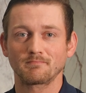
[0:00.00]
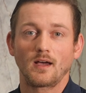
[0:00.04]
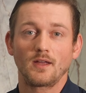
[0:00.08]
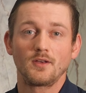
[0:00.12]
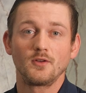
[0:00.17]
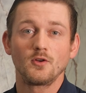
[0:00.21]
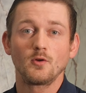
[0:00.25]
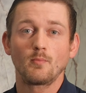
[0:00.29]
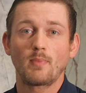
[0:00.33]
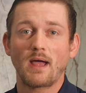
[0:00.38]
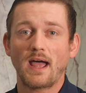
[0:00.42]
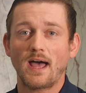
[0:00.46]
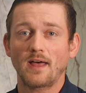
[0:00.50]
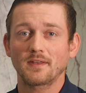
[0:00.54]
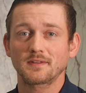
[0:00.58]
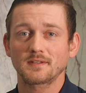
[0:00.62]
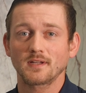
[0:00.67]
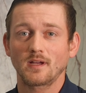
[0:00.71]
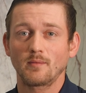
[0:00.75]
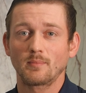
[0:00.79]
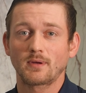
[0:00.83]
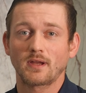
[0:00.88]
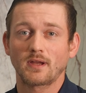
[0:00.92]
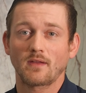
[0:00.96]
A new
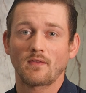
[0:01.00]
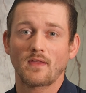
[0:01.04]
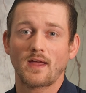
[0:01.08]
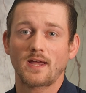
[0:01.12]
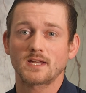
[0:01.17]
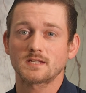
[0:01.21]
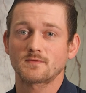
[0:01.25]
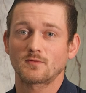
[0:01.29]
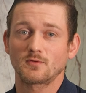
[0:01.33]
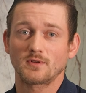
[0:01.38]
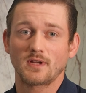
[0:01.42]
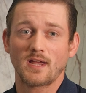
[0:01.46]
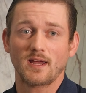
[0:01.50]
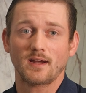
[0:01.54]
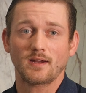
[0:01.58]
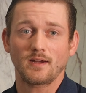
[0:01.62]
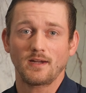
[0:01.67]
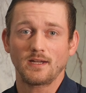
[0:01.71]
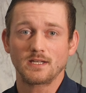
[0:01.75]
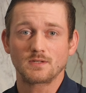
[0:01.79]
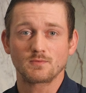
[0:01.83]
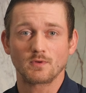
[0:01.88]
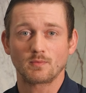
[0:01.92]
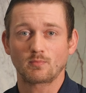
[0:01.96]
bathtub can last for
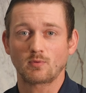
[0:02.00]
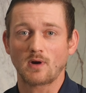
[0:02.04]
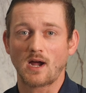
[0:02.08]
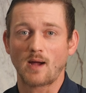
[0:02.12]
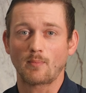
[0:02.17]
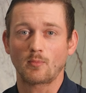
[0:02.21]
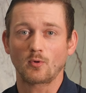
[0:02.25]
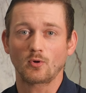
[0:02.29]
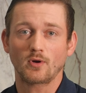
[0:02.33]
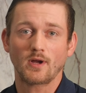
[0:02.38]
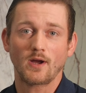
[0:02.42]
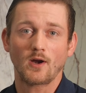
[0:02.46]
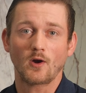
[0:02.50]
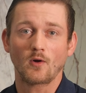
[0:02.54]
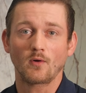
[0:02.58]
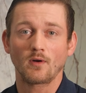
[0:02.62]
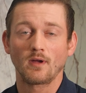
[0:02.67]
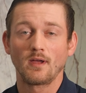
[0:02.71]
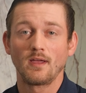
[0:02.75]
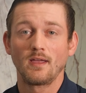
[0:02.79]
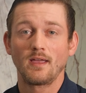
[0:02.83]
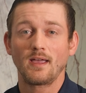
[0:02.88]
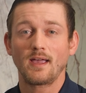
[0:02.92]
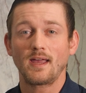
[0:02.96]
decades with proper care,
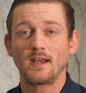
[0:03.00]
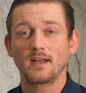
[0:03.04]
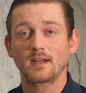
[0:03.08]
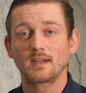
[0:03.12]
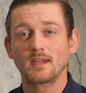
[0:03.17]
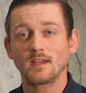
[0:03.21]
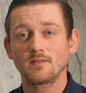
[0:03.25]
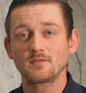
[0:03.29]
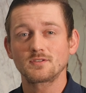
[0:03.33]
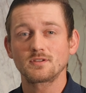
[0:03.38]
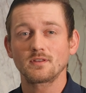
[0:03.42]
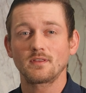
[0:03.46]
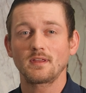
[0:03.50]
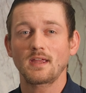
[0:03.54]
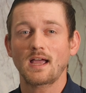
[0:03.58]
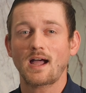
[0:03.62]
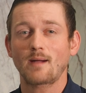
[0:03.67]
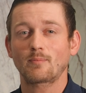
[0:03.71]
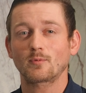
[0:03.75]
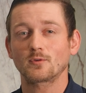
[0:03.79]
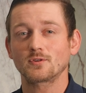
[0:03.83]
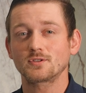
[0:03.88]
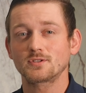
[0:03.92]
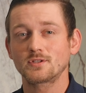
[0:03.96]
and it gives you the
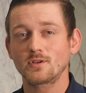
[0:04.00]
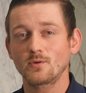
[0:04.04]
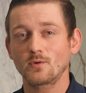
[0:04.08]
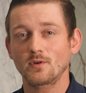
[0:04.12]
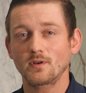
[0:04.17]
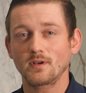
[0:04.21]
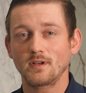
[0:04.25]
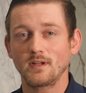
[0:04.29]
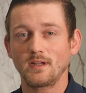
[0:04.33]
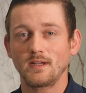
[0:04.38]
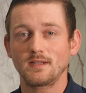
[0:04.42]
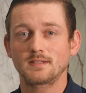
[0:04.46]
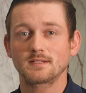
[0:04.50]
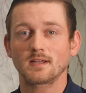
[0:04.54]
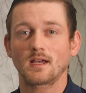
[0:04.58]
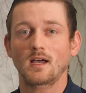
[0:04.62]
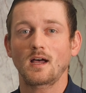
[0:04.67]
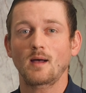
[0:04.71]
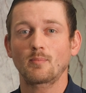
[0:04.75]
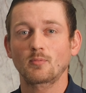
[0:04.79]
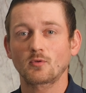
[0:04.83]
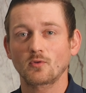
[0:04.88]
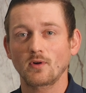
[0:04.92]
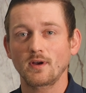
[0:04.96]
opportunity to
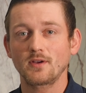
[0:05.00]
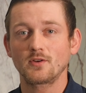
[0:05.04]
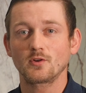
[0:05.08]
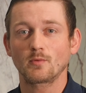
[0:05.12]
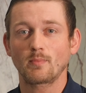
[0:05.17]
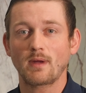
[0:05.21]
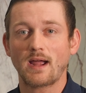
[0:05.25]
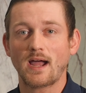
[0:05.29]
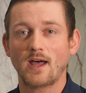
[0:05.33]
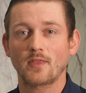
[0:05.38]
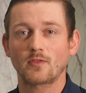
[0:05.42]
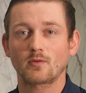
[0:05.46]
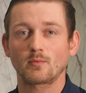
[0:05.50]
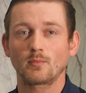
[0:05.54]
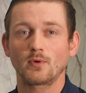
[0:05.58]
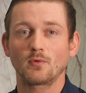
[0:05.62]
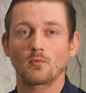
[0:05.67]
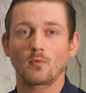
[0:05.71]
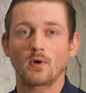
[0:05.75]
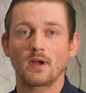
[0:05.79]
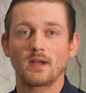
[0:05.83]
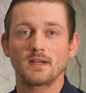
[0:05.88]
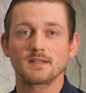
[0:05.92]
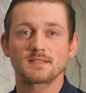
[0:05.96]
upgrade your bathroom
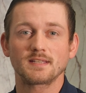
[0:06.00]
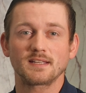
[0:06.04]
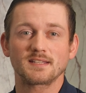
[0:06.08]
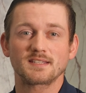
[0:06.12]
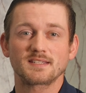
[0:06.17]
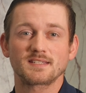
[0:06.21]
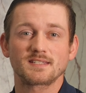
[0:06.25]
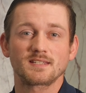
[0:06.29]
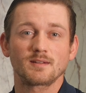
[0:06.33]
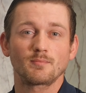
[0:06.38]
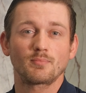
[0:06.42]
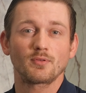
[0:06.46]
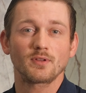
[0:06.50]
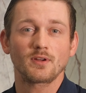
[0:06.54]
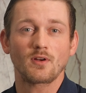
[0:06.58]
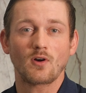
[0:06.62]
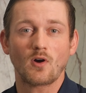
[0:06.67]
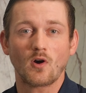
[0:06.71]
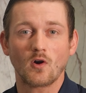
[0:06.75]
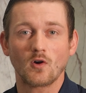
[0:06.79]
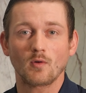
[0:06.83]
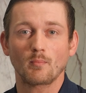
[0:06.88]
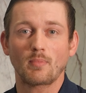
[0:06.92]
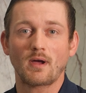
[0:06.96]
in ways that simply
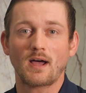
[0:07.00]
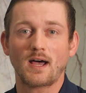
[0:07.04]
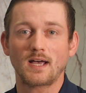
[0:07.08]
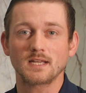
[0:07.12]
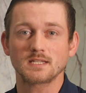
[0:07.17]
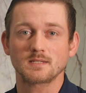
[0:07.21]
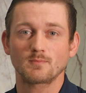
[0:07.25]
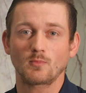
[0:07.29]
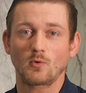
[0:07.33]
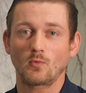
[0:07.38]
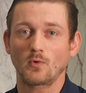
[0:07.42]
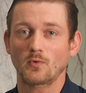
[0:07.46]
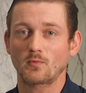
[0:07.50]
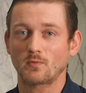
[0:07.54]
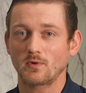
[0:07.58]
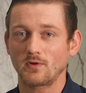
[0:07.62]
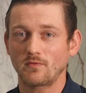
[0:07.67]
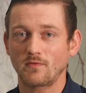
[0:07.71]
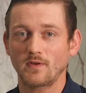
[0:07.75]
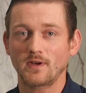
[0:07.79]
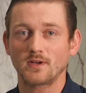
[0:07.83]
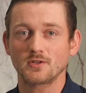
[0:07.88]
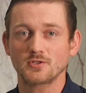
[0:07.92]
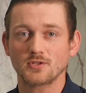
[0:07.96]
aren't possible with
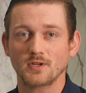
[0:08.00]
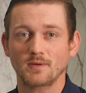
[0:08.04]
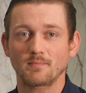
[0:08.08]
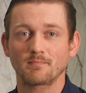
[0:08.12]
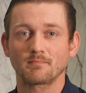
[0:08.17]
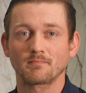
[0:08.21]
refinishing.